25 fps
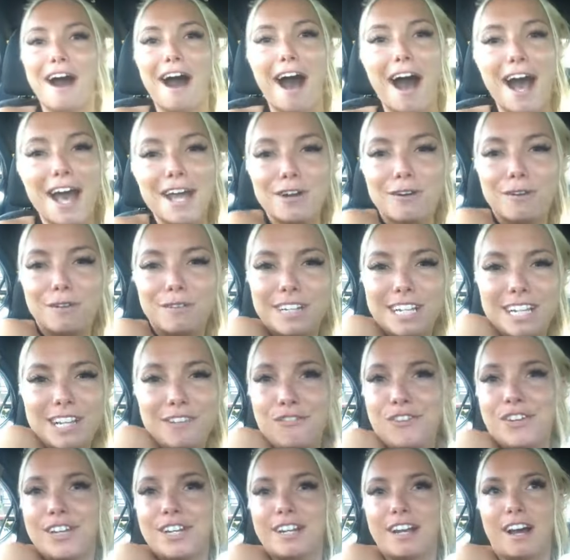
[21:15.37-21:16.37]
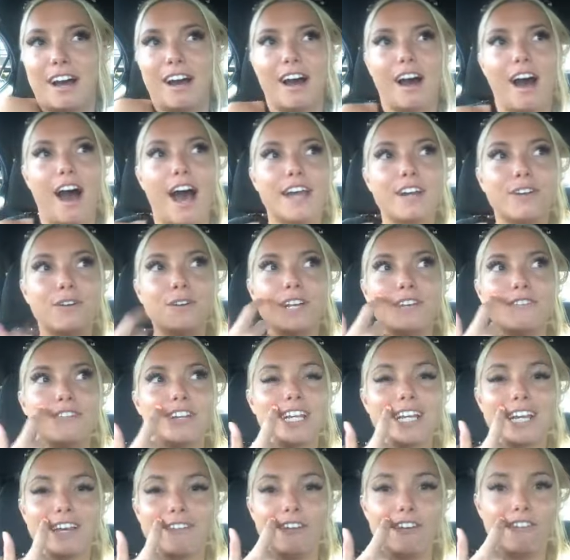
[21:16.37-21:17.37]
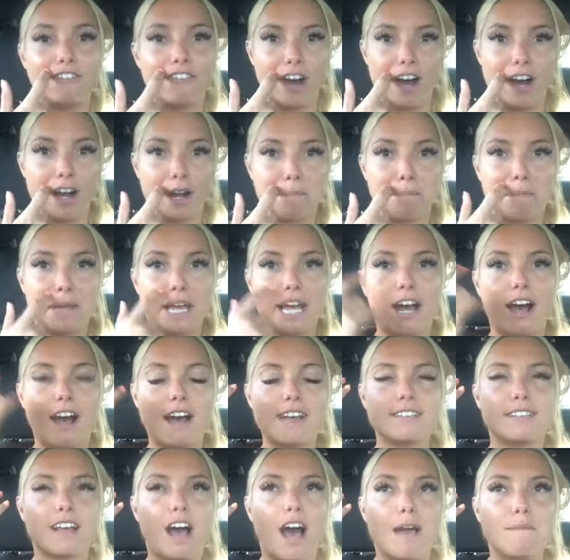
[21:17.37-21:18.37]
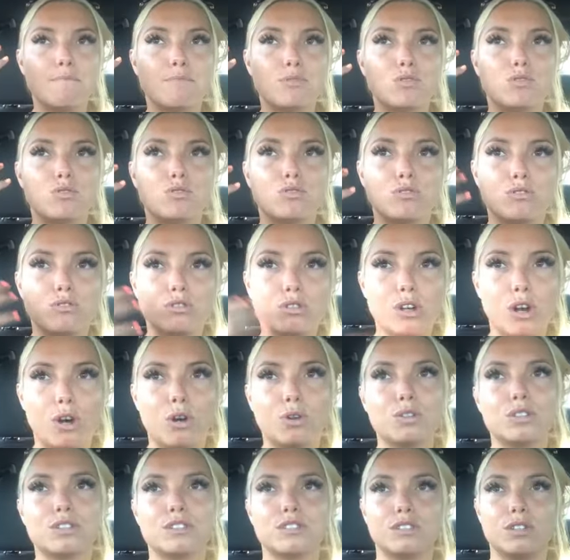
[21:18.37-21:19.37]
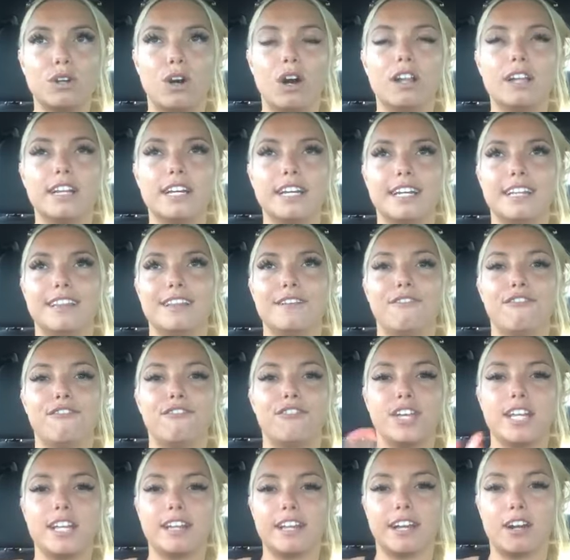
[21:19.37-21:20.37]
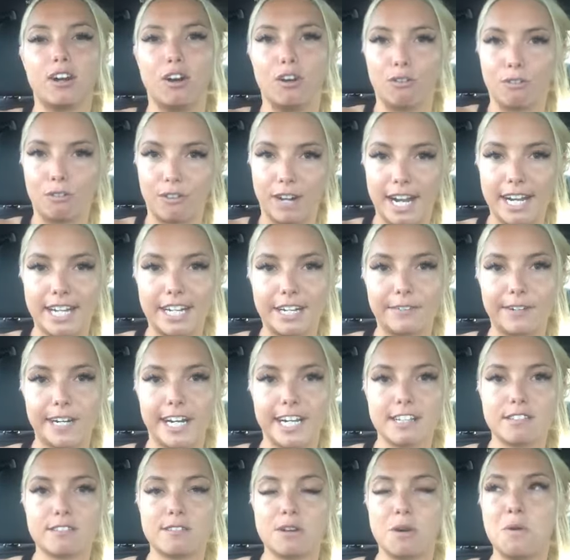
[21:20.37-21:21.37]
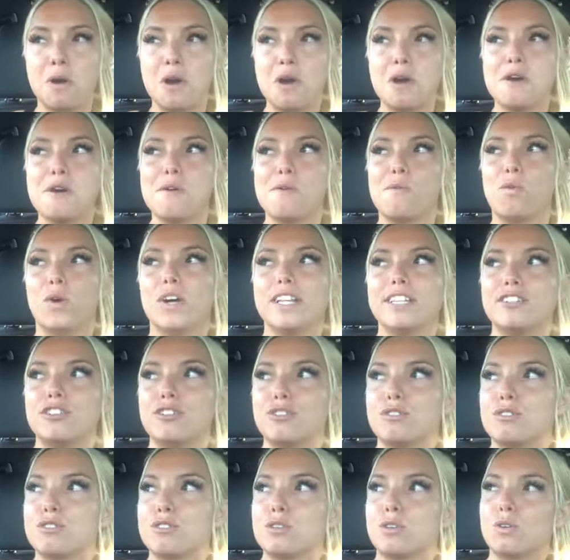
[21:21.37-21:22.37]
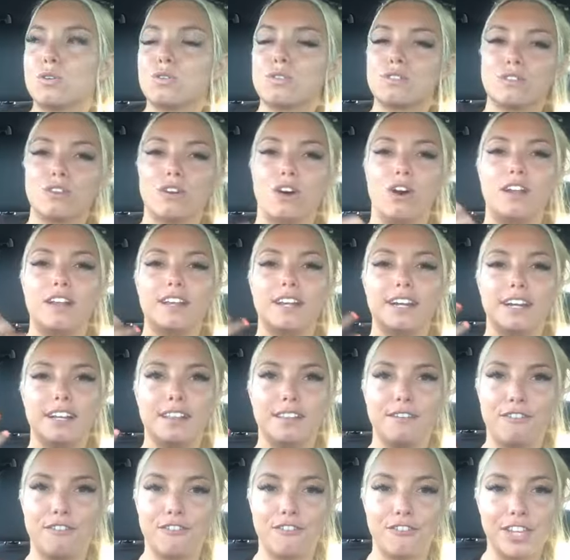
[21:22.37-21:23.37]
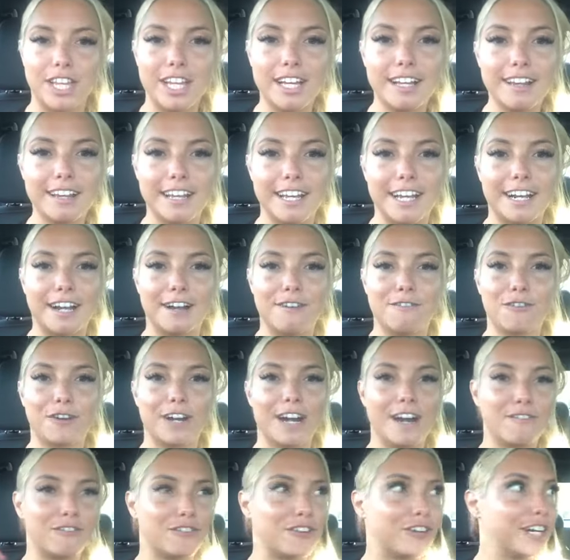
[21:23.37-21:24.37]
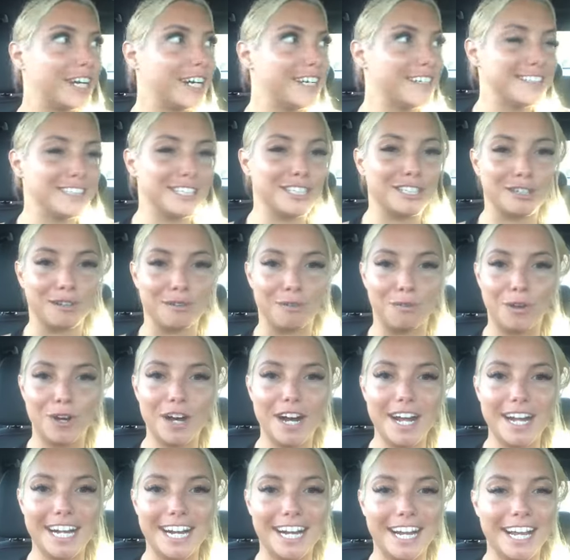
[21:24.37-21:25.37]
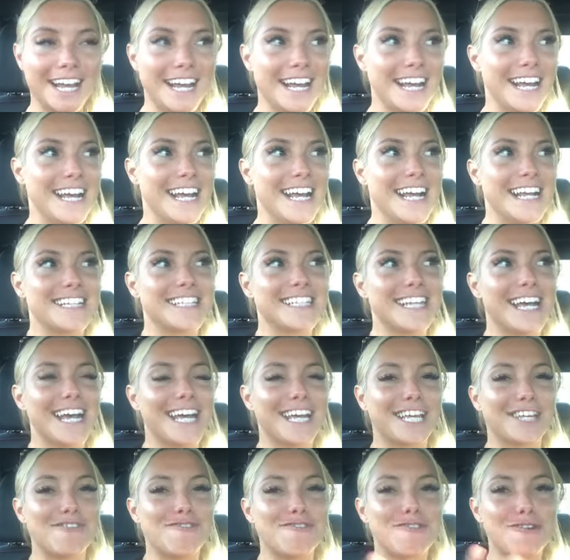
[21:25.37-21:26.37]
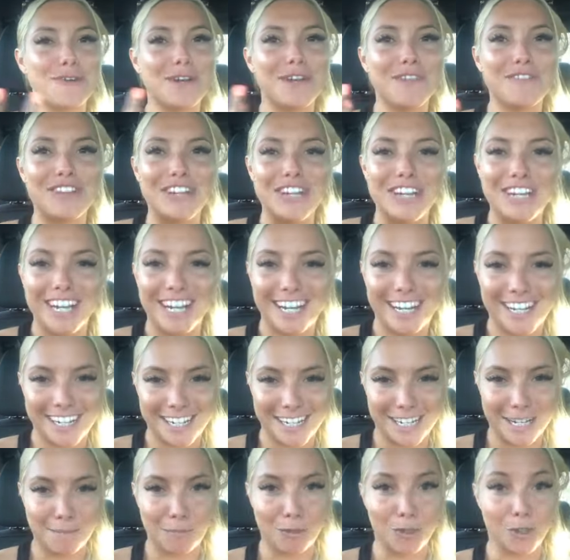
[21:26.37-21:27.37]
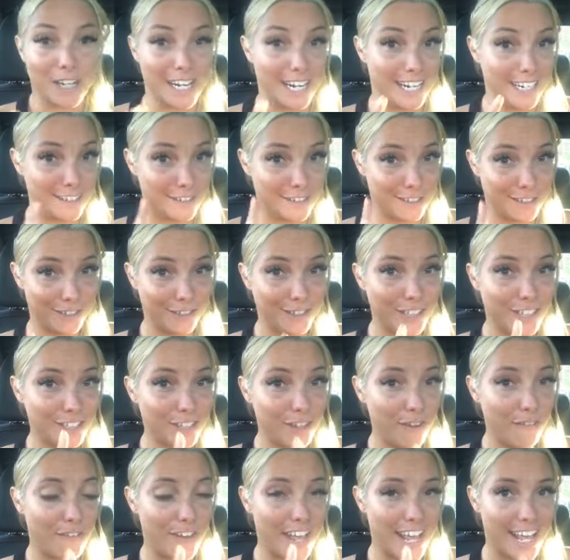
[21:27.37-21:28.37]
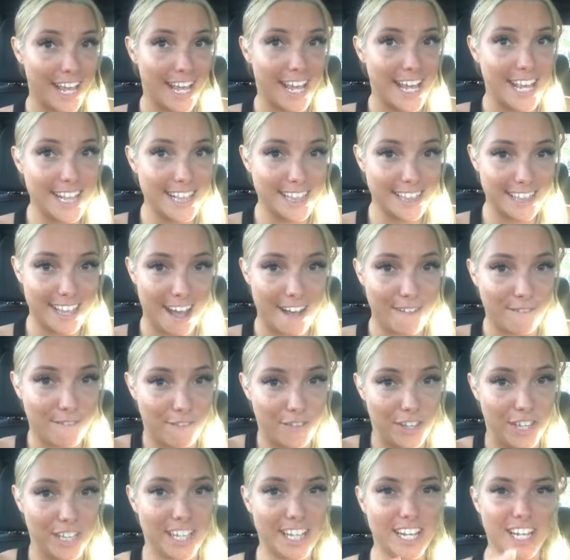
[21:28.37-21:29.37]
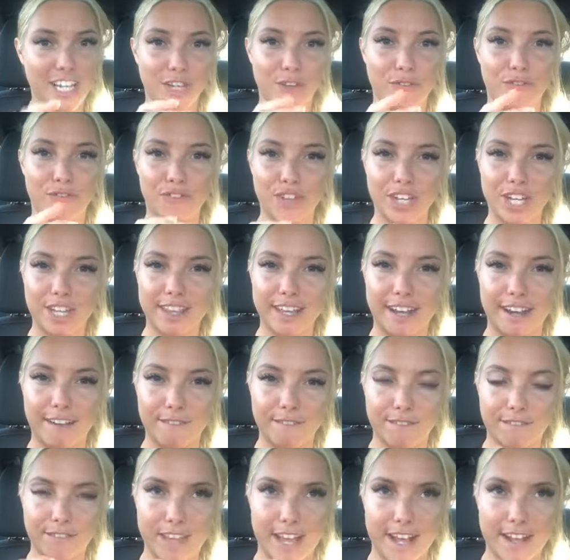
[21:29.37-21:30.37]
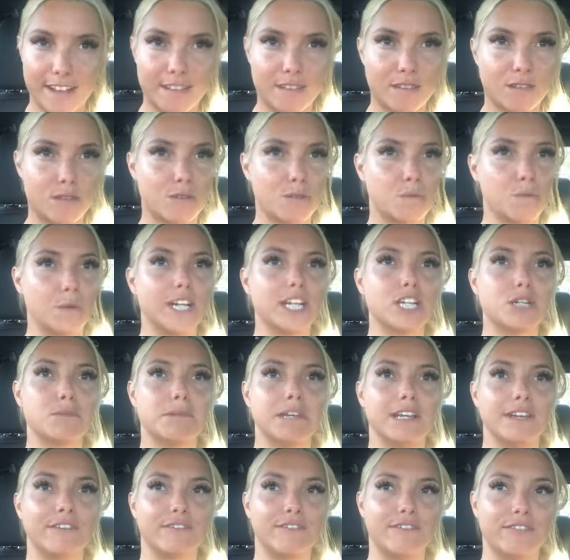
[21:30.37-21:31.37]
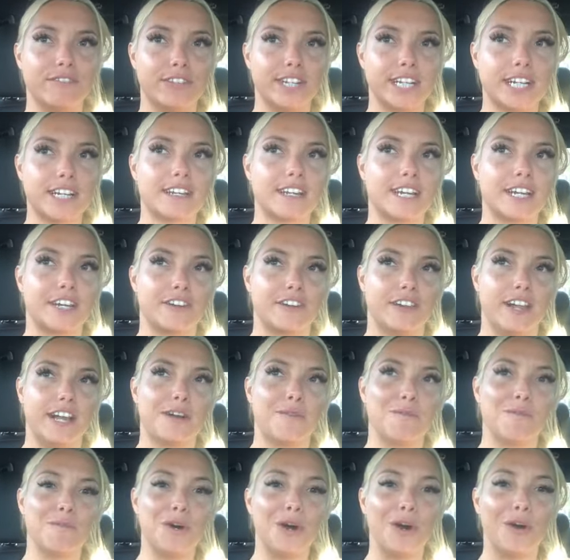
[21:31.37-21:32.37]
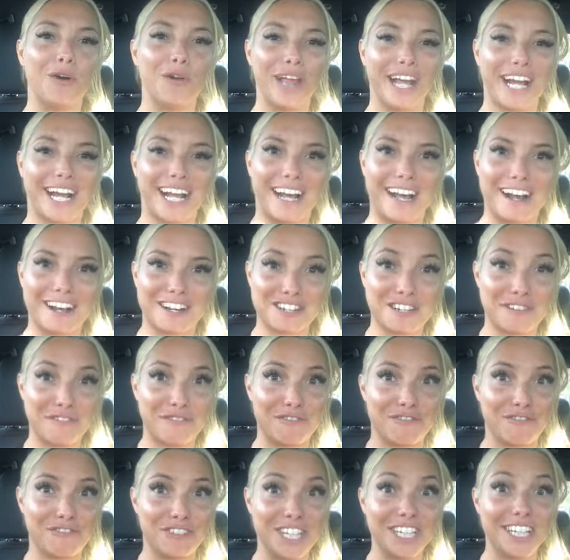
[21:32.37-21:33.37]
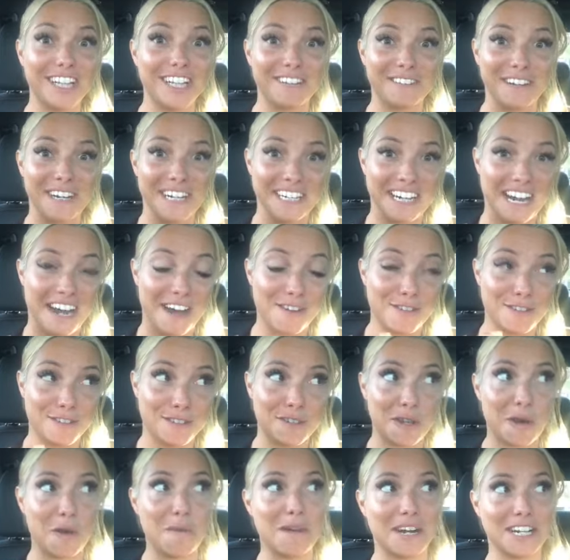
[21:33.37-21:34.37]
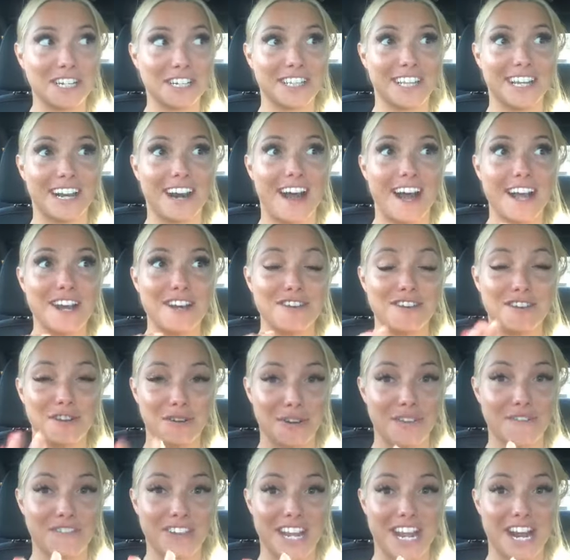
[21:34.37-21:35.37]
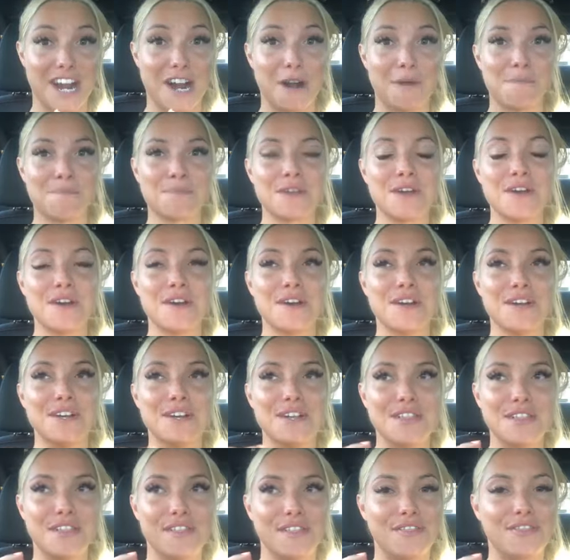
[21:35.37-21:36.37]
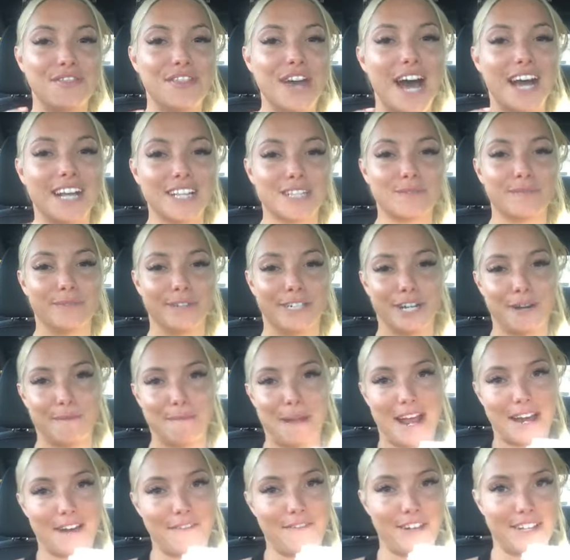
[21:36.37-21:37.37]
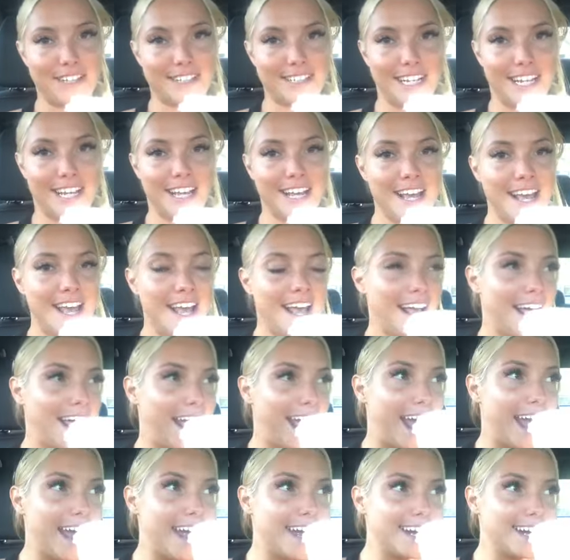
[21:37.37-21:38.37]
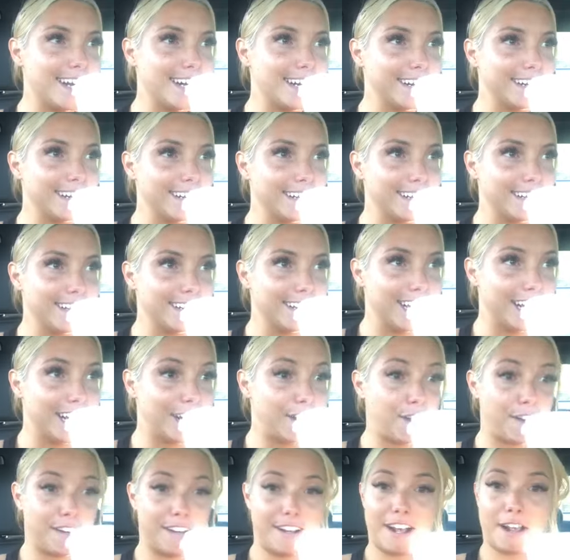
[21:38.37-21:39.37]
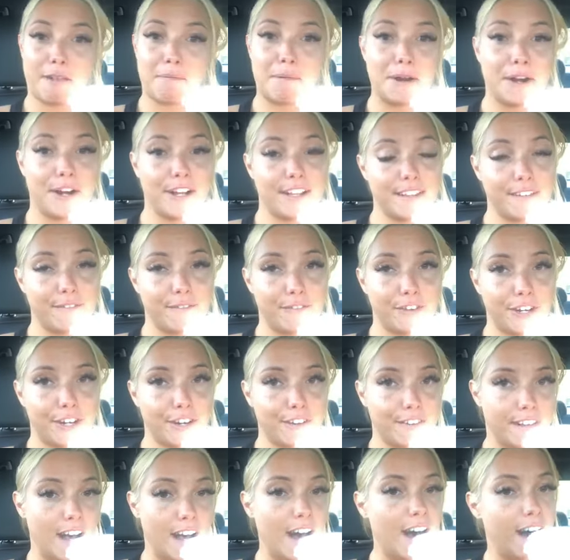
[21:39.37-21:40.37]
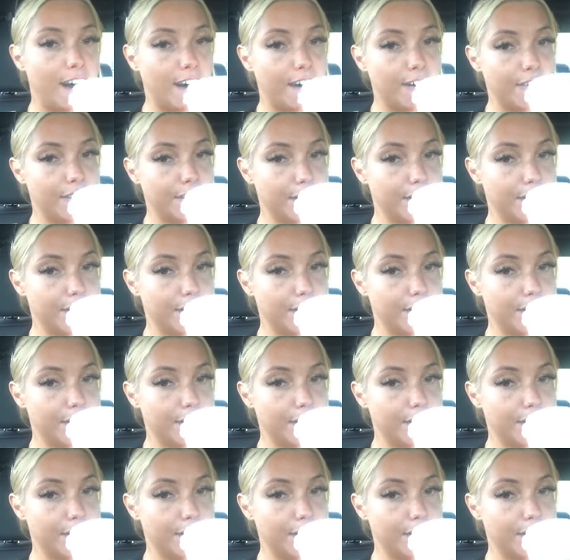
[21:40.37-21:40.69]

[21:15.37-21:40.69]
I don't even I don't even give a fuck because I'm so solid in the feeling already, right? So once you're so solid in the feeling of whatever it is that you're wanting, it's like you don't even need it anymore. And as soon as you've hit that feeling and you feel that that switch being flicked, like you're like, whoa, like I actually feel it right now so much that I don't even care. That's when you're manifesting. And like experience it for yourself.